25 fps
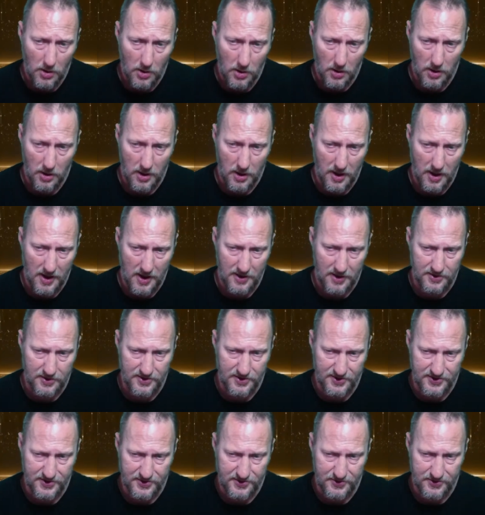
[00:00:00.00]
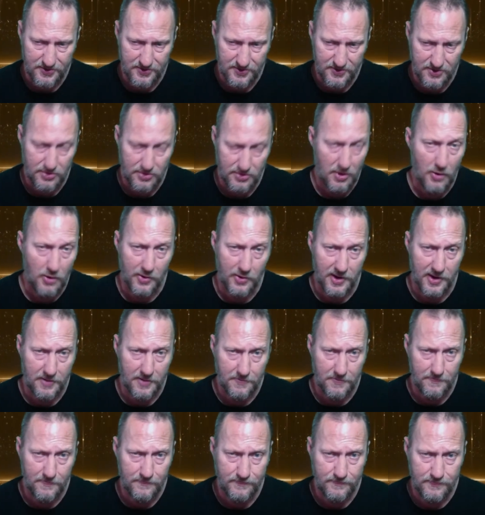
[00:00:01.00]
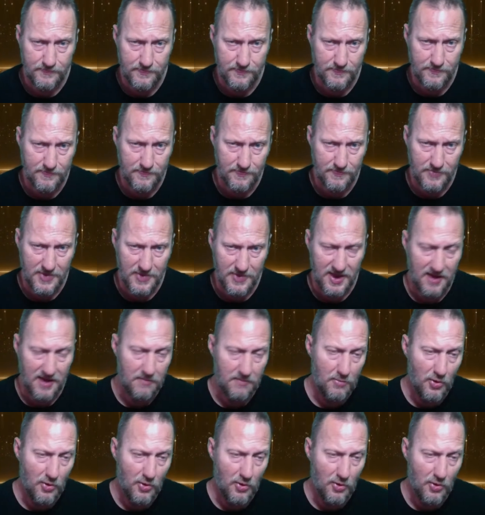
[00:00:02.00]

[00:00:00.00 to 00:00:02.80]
and just growing, getting